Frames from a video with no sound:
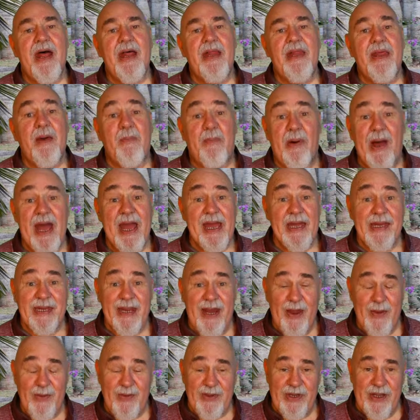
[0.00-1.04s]
The
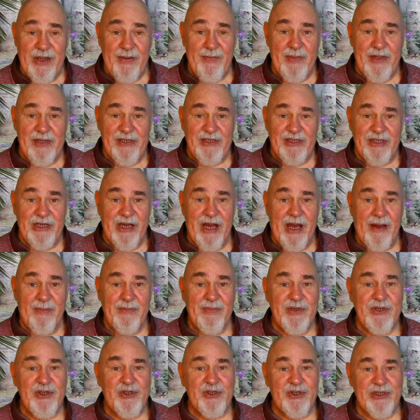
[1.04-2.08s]
background image
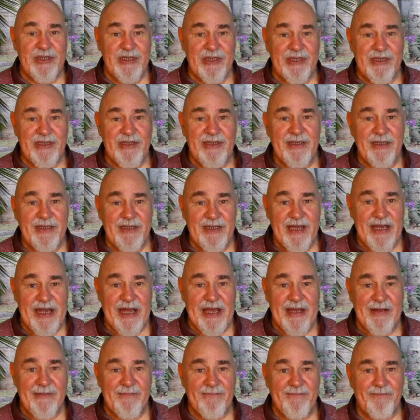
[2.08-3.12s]
I'm using
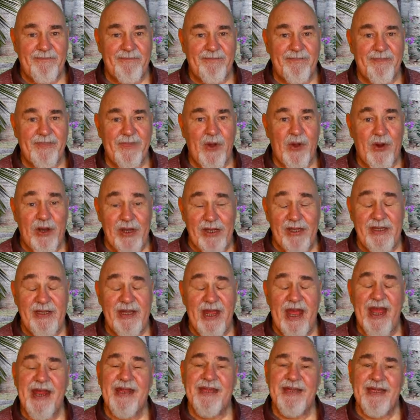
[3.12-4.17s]
today, or
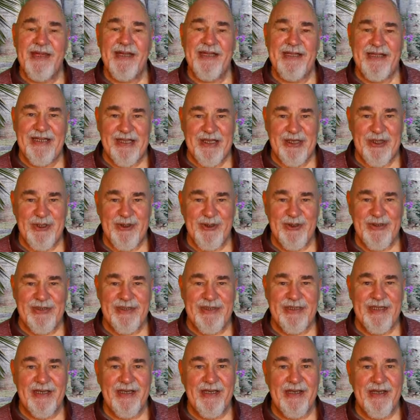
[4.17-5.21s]
intending to
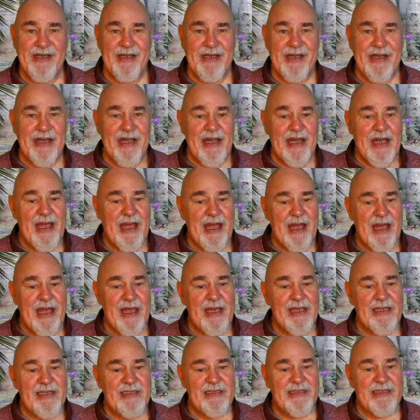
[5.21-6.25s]
use,
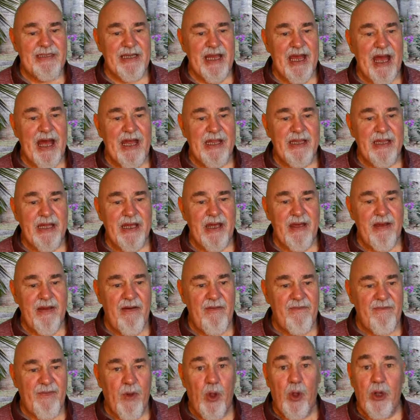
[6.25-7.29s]
is at the
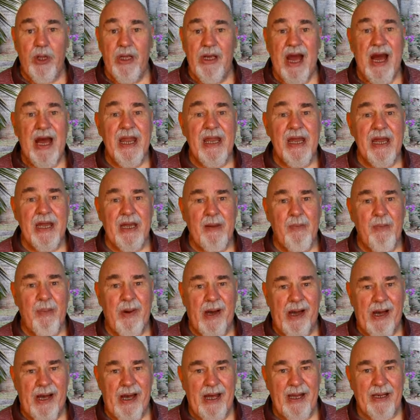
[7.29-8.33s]
Volcanic
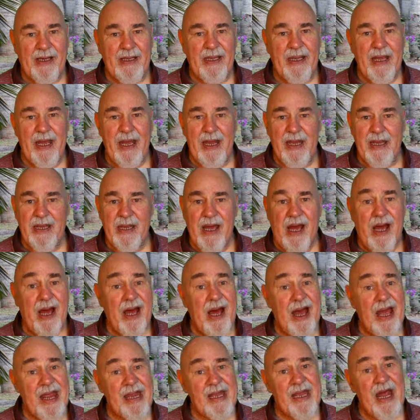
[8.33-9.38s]
Park in
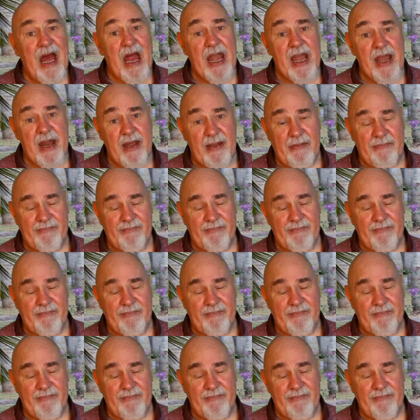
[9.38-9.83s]
Hainan.